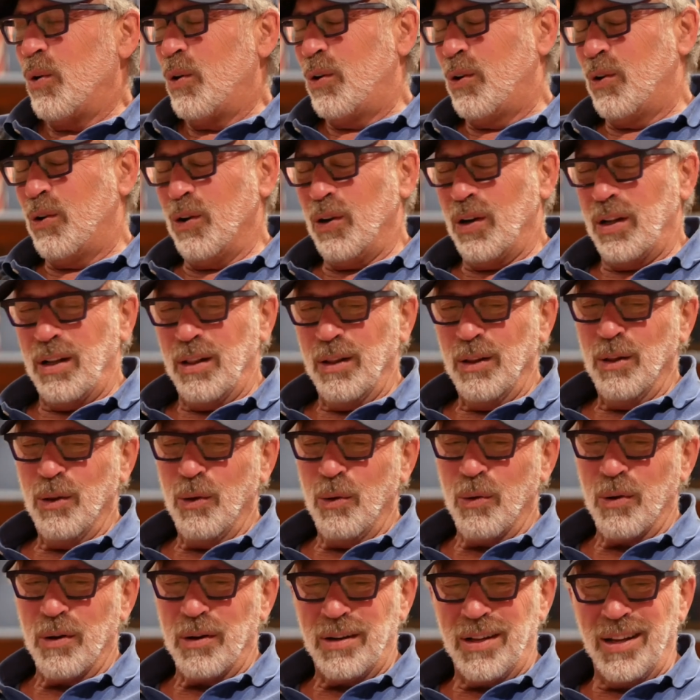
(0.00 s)
Oh, good
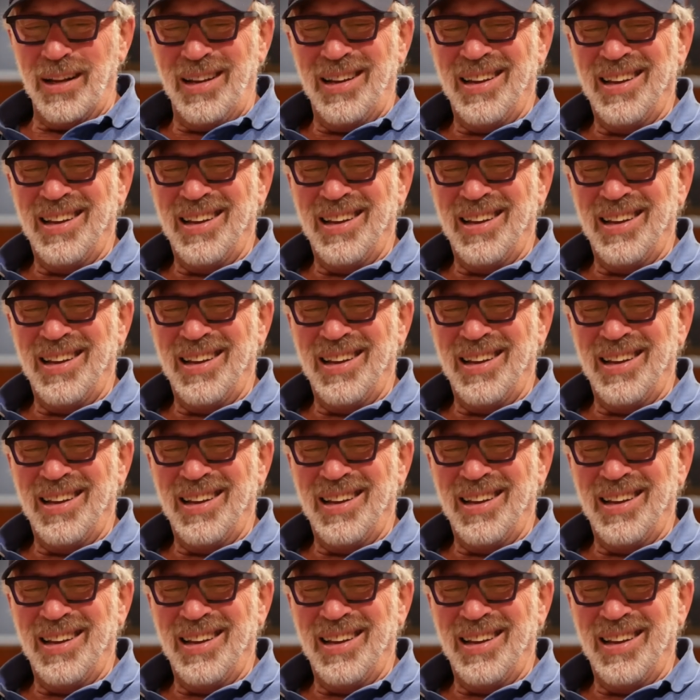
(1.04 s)
Lord.